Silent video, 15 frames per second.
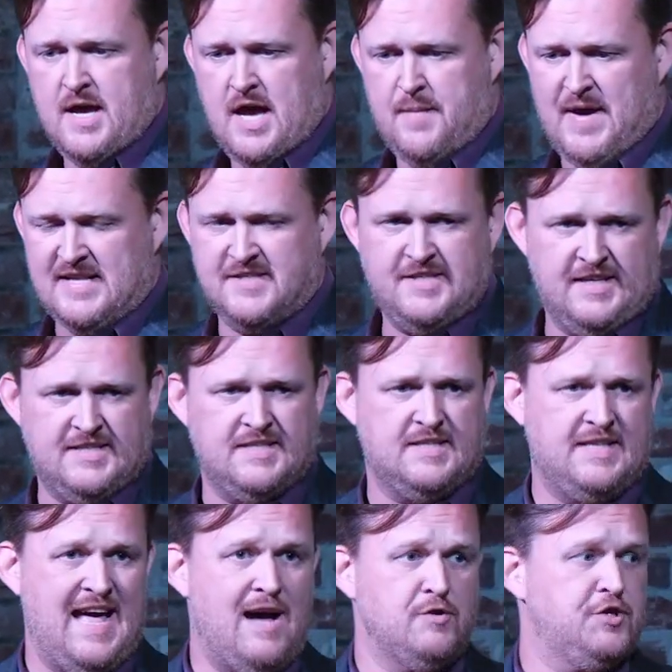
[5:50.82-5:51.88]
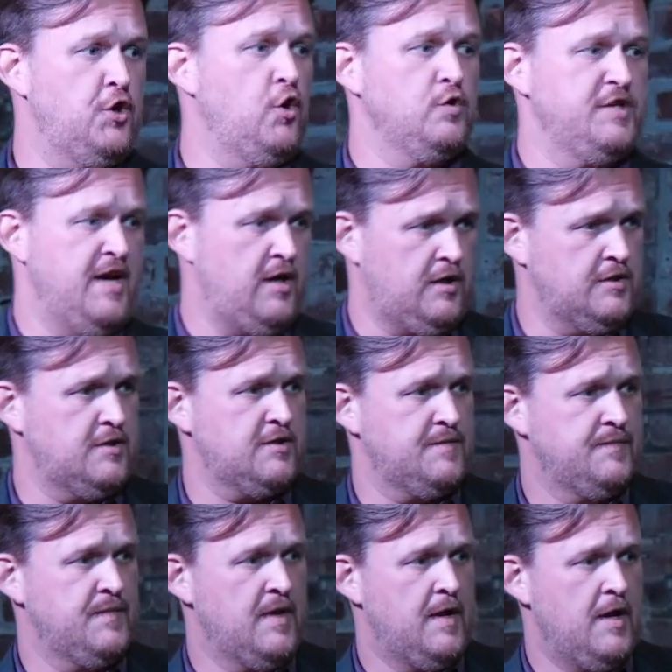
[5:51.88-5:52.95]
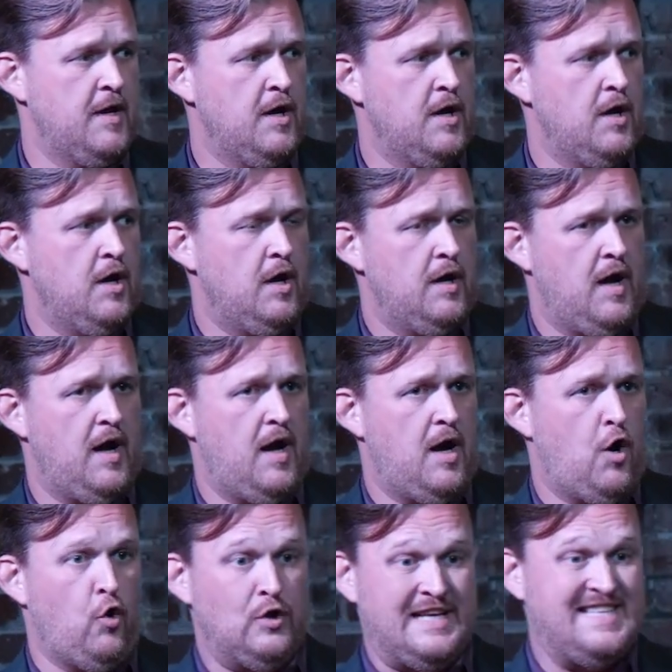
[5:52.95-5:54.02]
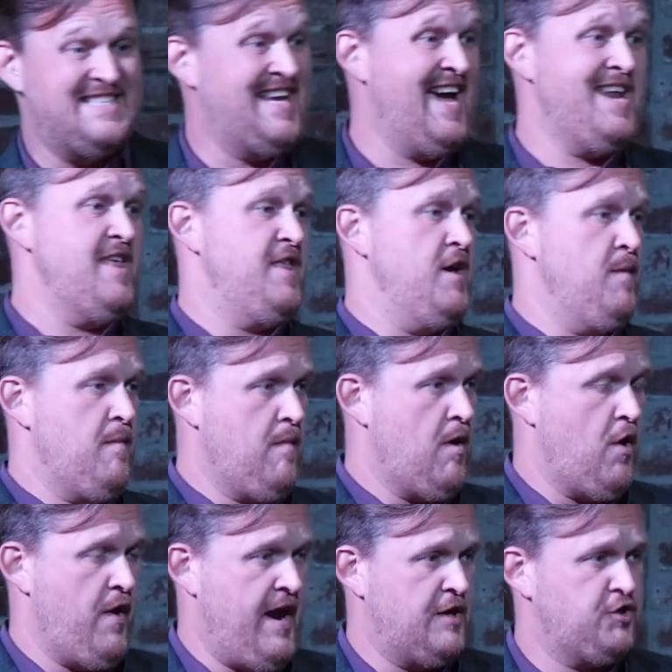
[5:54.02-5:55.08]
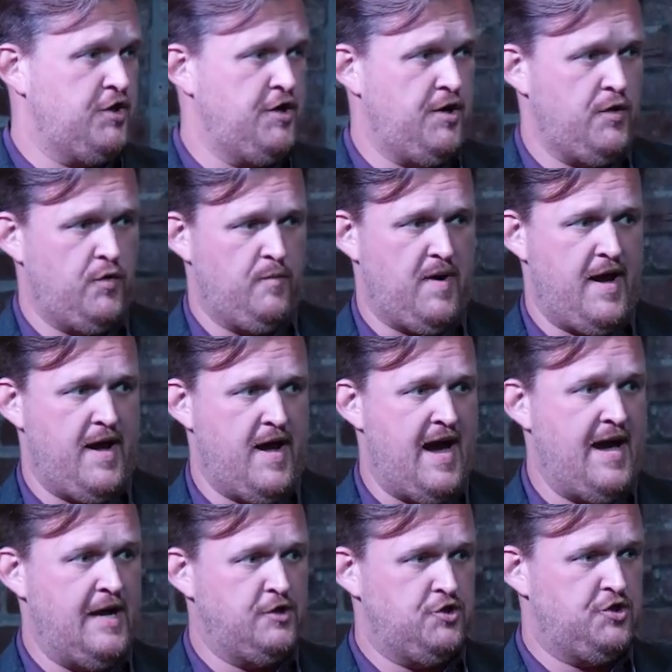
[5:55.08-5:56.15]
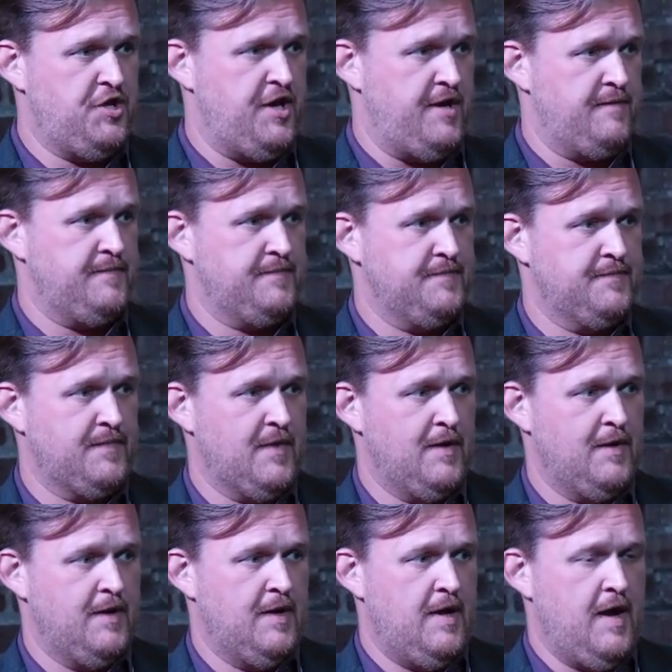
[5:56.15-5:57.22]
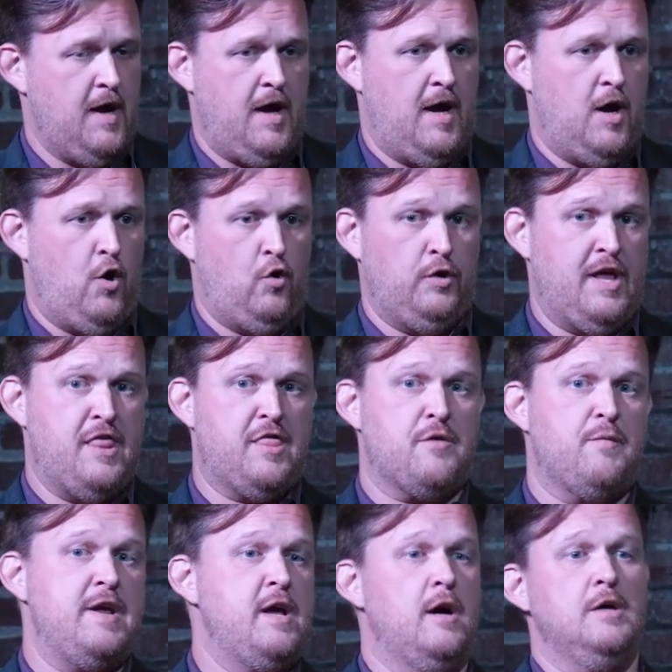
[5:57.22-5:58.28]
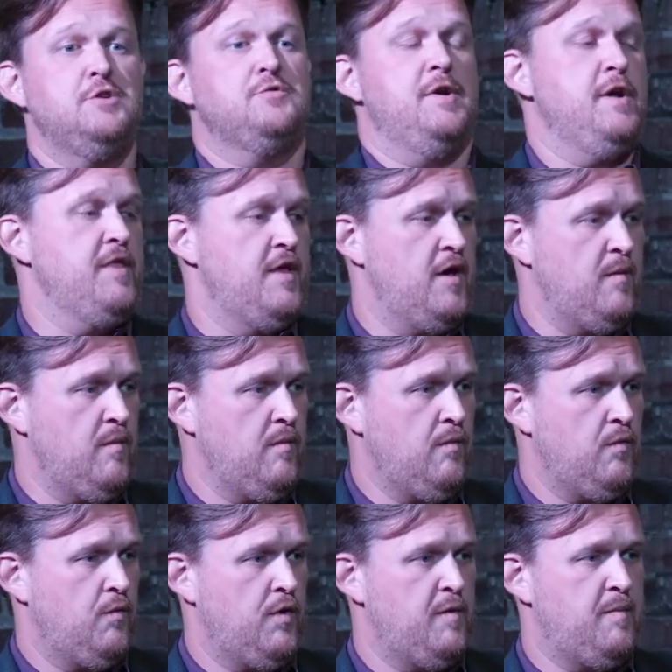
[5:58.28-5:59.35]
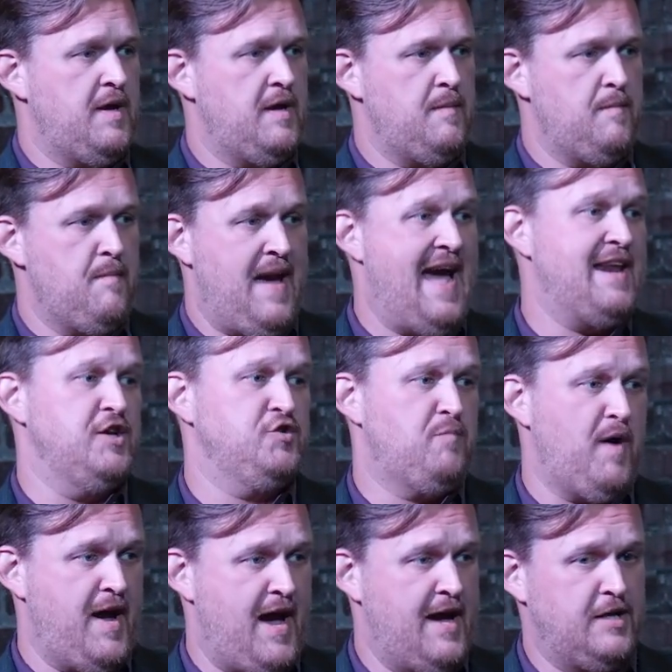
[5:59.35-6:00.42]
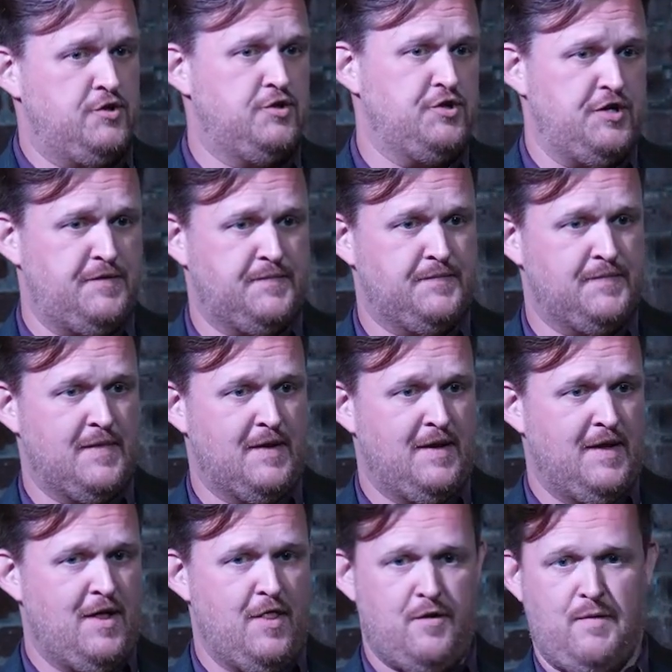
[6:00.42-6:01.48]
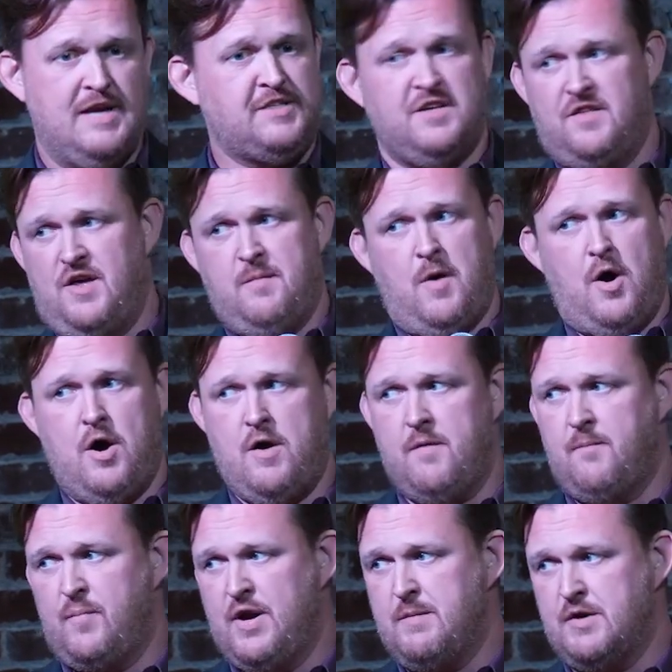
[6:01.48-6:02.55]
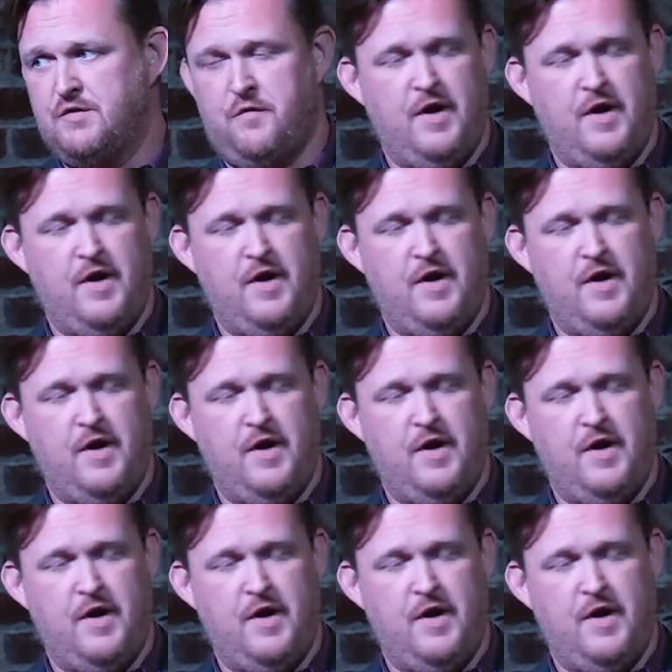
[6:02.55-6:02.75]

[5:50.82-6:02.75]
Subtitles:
about 6,000 hotels. Only 10 of them are actually owned by IHG. Only 300 of them are managed by IHG. The rest of them are pretty much